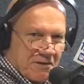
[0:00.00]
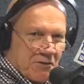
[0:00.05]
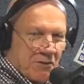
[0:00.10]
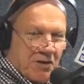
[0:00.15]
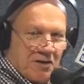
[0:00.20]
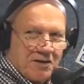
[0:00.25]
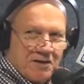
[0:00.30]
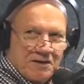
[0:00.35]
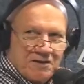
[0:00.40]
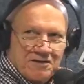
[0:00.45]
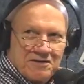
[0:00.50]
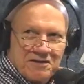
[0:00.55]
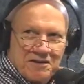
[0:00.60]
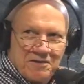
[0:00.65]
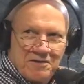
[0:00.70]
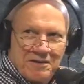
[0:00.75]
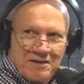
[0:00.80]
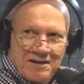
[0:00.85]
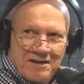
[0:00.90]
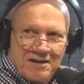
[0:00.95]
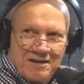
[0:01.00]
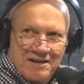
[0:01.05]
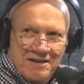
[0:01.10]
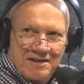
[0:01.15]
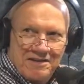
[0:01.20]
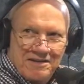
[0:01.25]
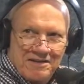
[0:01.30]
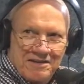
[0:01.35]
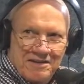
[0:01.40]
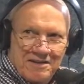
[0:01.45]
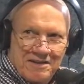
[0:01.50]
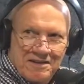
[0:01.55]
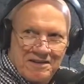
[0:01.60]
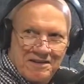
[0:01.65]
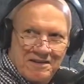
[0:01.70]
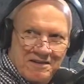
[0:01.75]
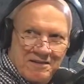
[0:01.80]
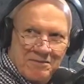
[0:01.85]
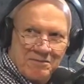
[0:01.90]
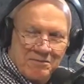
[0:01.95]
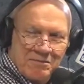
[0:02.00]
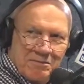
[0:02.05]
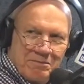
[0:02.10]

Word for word: awareness. I mean, right. that's the the